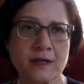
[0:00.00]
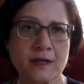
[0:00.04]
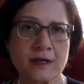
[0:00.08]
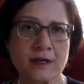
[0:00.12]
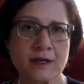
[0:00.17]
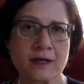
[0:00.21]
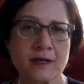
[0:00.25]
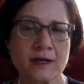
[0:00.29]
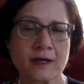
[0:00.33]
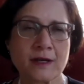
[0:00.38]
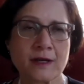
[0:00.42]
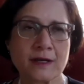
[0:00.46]

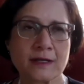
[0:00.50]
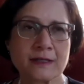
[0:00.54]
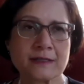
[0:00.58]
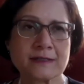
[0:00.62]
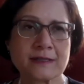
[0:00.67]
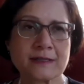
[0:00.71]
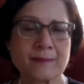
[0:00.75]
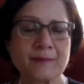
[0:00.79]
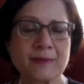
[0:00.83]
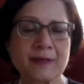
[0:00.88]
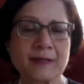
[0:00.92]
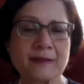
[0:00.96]
It's
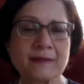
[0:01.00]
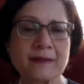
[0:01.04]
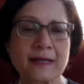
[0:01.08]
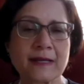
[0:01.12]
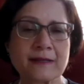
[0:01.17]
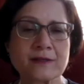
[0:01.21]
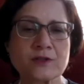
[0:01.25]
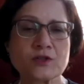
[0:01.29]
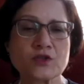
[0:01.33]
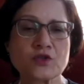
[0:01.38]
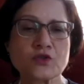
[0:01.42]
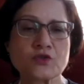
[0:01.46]
something that
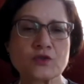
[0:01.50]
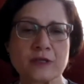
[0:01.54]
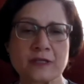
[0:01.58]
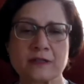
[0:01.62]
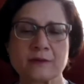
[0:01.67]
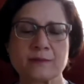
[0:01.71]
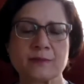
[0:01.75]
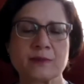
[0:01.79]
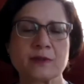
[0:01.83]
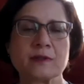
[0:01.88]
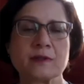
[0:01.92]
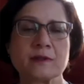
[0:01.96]
is
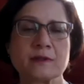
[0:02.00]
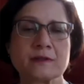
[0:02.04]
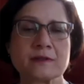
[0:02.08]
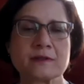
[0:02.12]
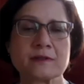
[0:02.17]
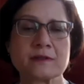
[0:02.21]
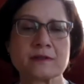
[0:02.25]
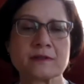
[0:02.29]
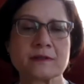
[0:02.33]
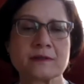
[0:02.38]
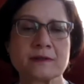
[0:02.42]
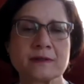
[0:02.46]
treatable,
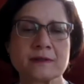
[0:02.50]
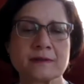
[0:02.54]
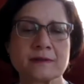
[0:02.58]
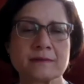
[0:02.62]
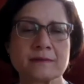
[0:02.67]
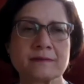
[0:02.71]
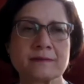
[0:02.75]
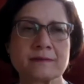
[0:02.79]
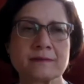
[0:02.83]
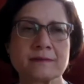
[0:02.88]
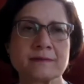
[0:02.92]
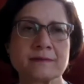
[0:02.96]
so
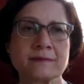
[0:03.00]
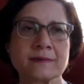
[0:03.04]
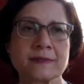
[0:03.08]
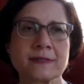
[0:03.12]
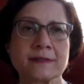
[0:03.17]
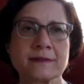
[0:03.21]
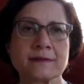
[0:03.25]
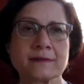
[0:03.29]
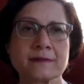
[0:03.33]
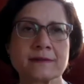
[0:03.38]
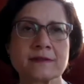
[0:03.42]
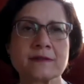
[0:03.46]

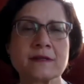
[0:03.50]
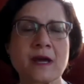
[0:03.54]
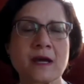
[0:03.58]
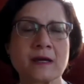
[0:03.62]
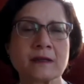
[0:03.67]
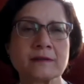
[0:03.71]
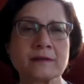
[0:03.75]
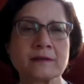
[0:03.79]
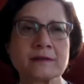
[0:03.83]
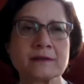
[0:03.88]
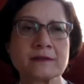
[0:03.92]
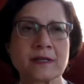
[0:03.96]
it's not
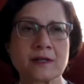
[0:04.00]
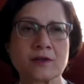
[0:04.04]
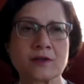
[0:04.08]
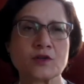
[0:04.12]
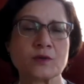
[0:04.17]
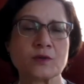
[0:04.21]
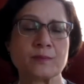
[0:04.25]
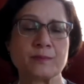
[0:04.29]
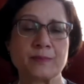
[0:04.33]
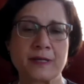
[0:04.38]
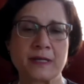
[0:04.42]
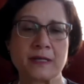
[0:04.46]
such a
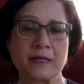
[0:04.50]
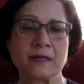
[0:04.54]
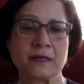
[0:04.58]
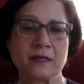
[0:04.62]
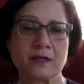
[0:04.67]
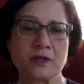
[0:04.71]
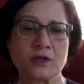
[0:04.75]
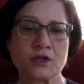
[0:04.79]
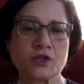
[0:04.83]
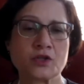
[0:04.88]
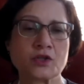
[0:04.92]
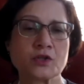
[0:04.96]
big
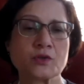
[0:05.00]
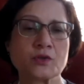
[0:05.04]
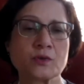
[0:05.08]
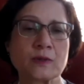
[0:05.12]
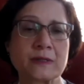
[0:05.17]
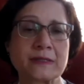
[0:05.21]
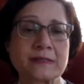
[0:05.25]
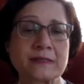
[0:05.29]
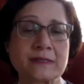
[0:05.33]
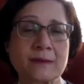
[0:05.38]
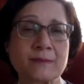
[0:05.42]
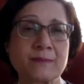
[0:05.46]
issue. And
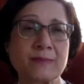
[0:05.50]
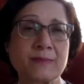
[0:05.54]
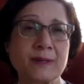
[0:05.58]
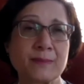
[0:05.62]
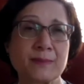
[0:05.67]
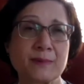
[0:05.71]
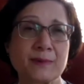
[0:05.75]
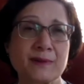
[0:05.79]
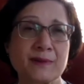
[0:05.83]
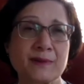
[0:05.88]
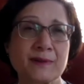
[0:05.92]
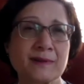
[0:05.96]
some
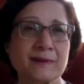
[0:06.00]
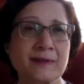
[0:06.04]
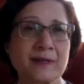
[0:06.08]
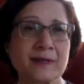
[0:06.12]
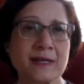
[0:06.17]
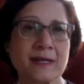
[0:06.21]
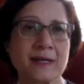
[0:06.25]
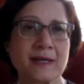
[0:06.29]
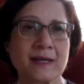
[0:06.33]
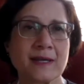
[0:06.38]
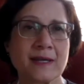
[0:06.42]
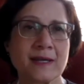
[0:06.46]
people
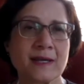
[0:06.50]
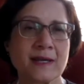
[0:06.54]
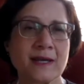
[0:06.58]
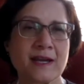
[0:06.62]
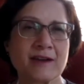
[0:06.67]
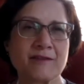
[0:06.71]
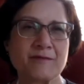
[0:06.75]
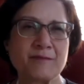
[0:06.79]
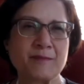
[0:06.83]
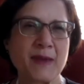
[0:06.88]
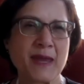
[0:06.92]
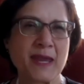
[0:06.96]

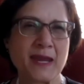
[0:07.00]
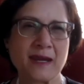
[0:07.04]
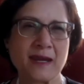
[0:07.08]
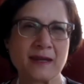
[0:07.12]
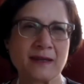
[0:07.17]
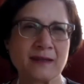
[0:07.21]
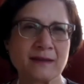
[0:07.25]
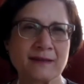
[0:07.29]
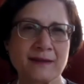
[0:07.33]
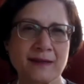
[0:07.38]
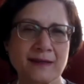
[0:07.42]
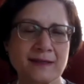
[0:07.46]
have
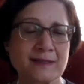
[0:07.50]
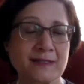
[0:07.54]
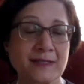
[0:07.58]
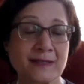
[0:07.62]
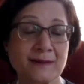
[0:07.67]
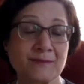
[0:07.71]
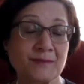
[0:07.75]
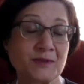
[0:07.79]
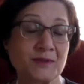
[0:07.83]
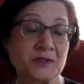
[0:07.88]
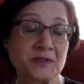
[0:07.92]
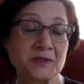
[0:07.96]
pain, they
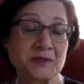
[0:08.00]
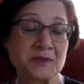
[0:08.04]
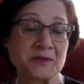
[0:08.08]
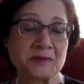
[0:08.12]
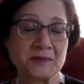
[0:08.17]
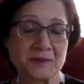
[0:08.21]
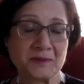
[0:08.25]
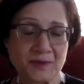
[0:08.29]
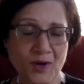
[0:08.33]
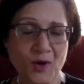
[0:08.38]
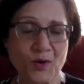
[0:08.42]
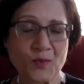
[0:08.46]
seem to
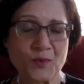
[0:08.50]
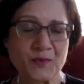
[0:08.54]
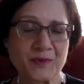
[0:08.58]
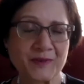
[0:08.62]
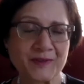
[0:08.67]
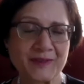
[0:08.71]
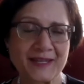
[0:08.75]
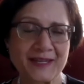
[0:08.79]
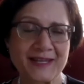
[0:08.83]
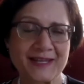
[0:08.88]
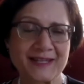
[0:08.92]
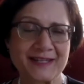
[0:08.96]
cope with
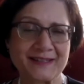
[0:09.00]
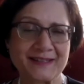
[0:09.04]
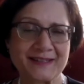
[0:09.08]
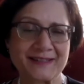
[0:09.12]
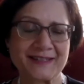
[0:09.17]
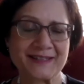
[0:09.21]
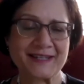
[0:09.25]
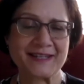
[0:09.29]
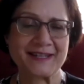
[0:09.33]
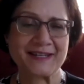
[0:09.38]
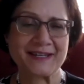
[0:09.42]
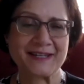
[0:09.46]
it.
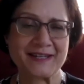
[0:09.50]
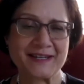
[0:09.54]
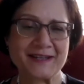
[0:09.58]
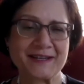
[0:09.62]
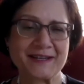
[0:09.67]
They